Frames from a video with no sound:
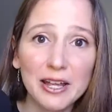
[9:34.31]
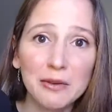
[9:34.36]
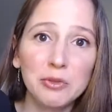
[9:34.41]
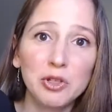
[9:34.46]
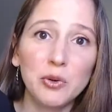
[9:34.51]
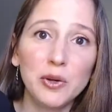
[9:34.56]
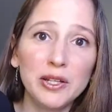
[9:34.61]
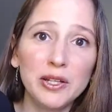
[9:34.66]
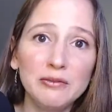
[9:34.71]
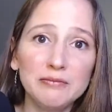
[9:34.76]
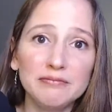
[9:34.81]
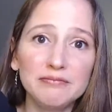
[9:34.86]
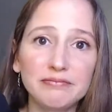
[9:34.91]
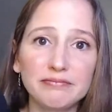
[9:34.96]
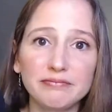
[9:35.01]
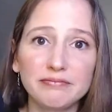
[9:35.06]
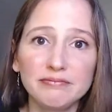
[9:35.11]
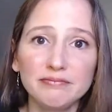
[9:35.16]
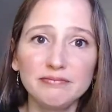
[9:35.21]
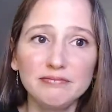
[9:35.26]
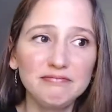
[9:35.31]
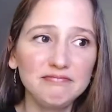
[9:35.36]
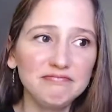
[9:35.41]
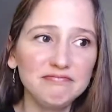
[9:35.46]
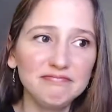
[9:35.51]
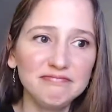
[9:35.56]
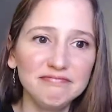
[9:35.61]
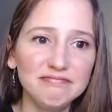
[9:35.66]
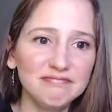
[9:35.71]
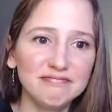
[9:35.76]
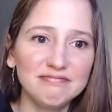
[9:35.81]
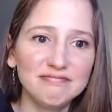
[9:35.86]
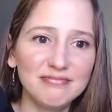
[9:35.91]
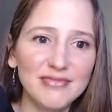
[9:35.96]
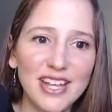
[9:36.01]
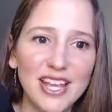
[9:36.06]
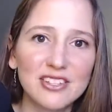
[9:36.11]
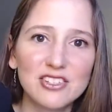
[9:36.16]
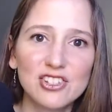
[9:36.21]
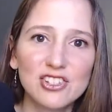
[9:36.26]
doing,
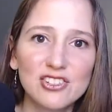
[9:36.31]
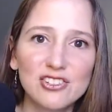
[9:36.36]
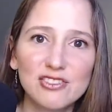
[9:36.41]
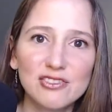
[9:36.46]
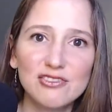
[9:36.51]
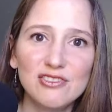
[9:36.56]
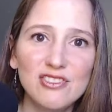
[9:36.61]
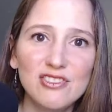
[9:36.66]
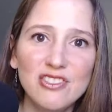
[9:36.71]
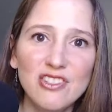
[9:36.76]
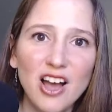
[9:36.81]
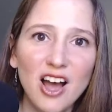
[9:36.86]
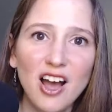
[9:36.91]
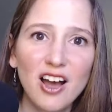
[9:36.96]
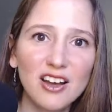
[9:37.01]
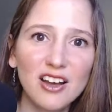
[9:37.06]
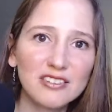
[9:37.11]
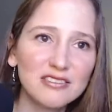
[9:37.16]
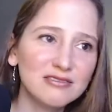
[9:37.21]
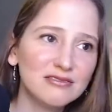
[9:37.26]
it's not,